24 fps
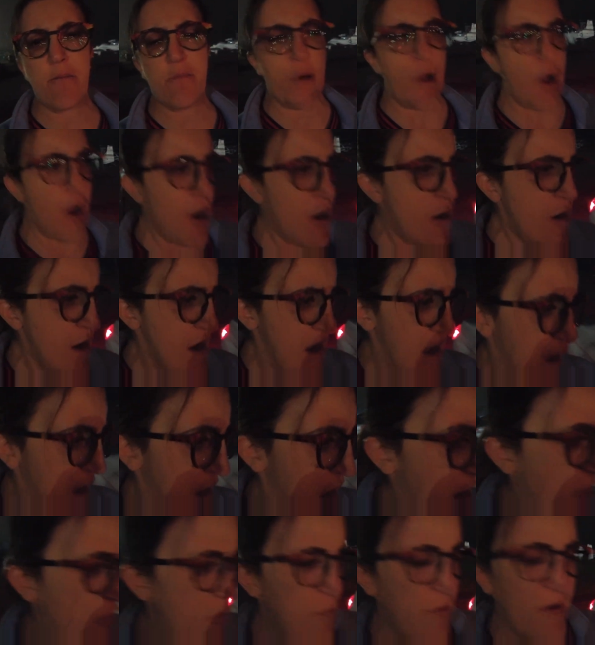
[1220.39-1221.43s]
bar.
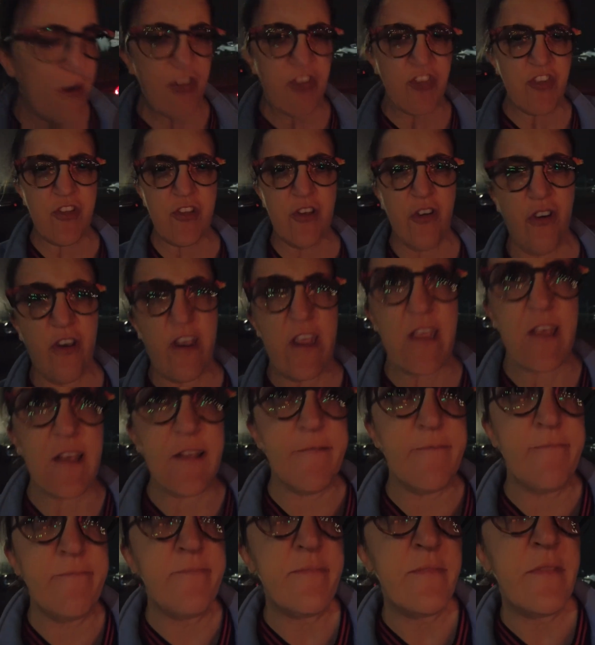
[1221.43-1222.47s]
Everybody's still eating.